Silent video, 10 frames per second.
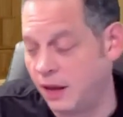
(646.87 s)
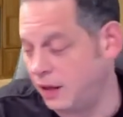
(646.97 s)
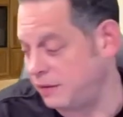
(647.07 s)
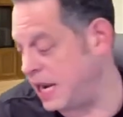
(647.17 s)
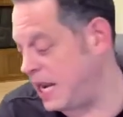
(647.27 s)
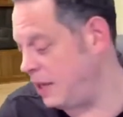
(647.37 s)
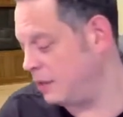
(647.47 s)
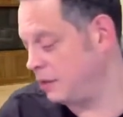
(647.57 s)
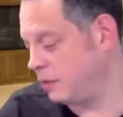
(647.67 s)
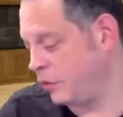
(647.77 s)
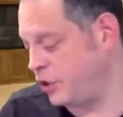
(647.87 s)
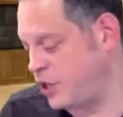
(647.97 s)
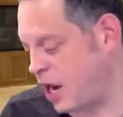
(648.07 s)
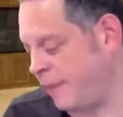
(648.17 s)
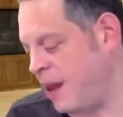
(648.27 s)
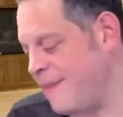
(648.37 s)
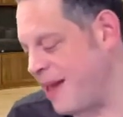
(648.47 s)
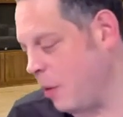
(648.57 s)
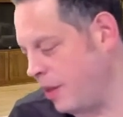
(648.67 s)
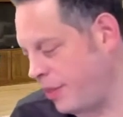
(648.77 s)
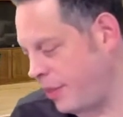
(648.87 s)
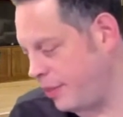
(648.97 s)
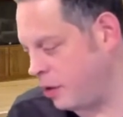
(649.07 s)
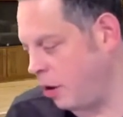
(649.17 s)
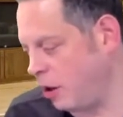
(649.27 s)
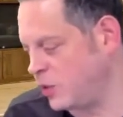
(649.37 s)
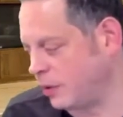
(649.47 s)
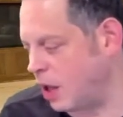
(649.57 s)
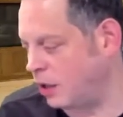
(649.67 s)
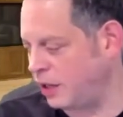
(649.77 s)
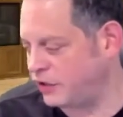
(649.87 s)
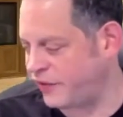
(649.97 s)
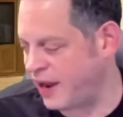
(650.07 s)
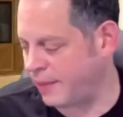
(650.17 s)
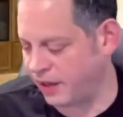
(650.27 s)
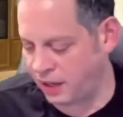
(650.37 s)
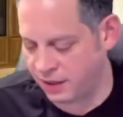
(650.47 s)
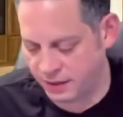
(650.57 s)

Nate was a gentleman I met with. The cards belonged to his family.